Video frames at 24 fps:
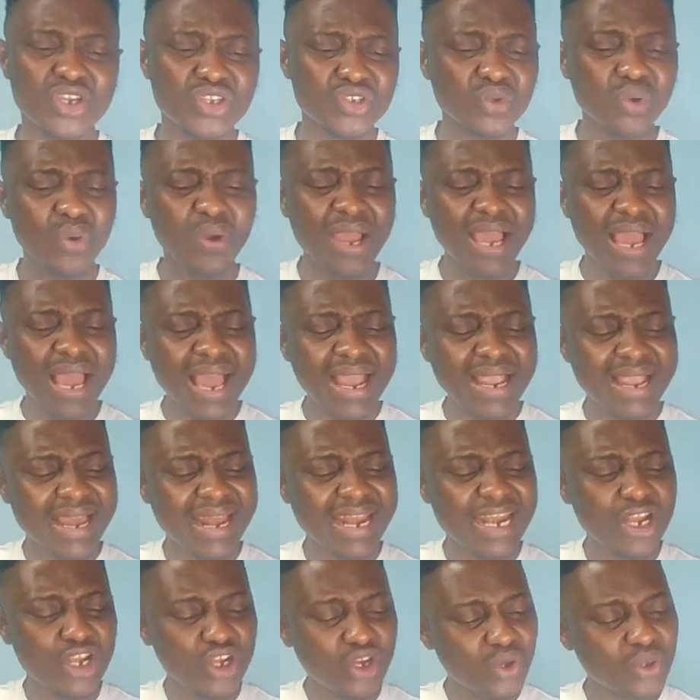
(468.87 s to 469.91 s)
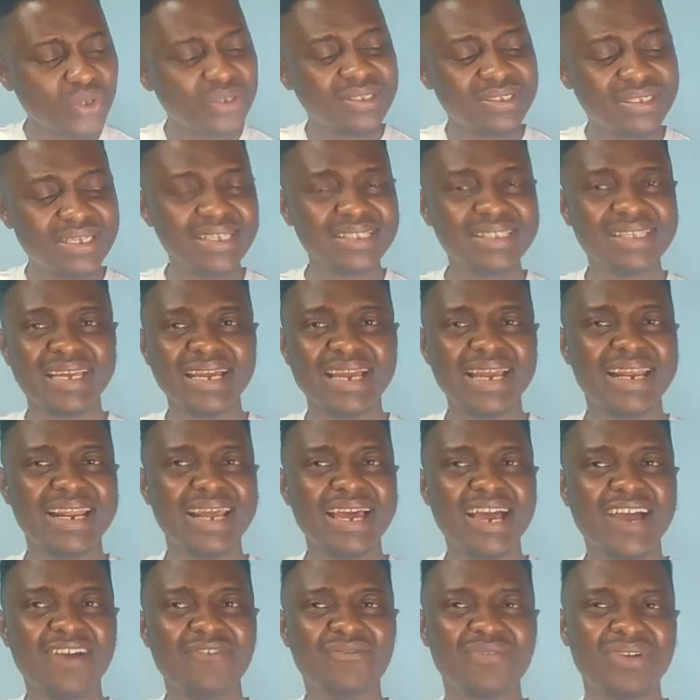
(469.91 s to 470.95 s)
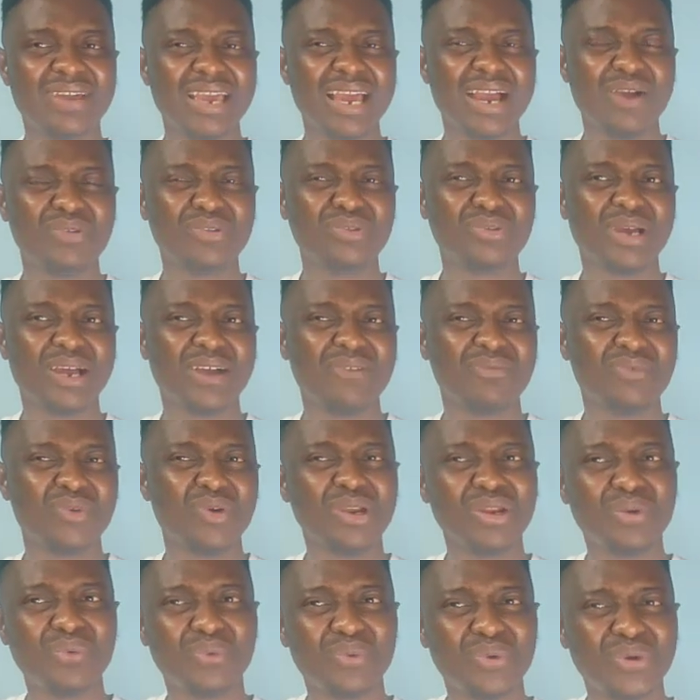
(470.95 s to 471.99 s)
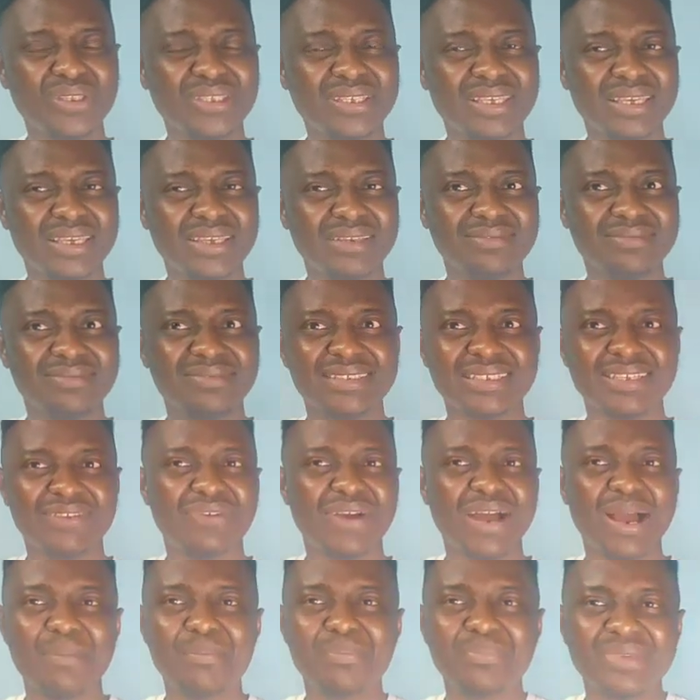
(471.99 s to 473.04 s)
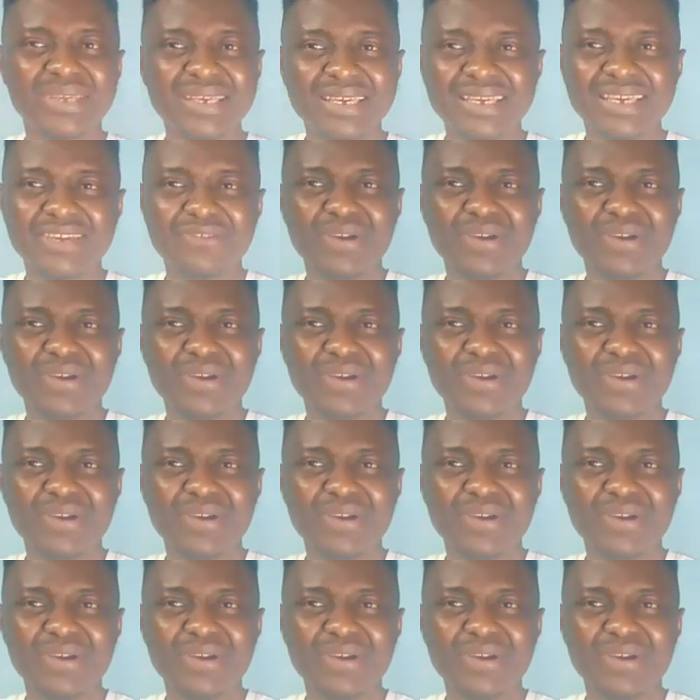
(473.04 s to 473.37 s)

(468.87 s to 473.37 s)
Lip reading: So I cannot sit and I want to have Oli Watkins if I'm,